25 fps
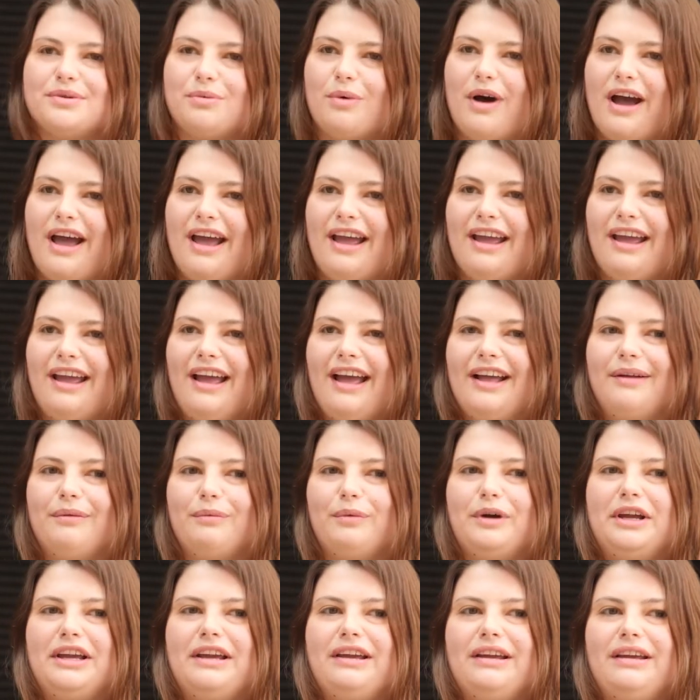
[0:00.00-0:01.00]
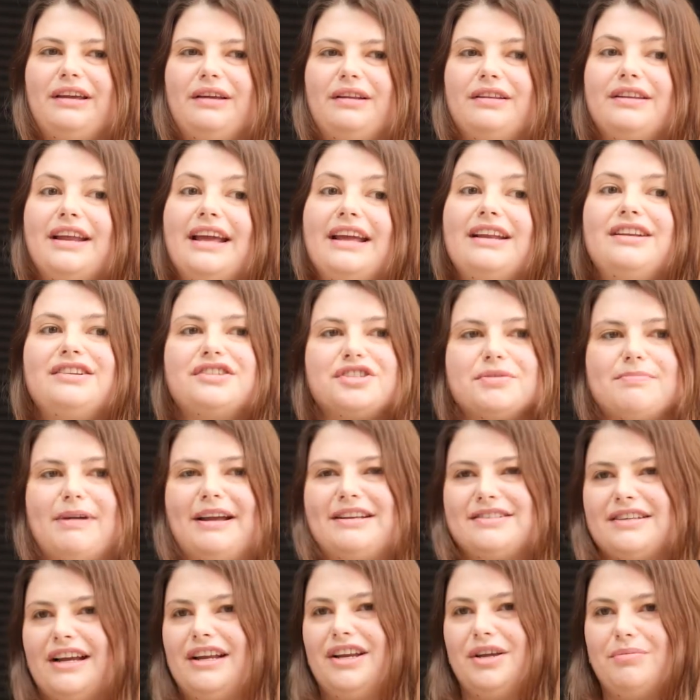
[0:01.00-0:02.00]
away, and we need to
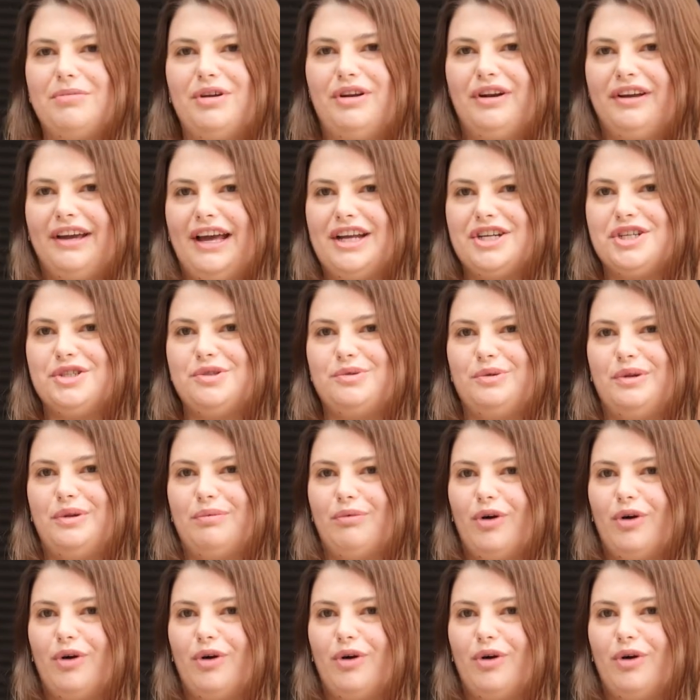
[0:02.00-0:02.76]
maintain communications with the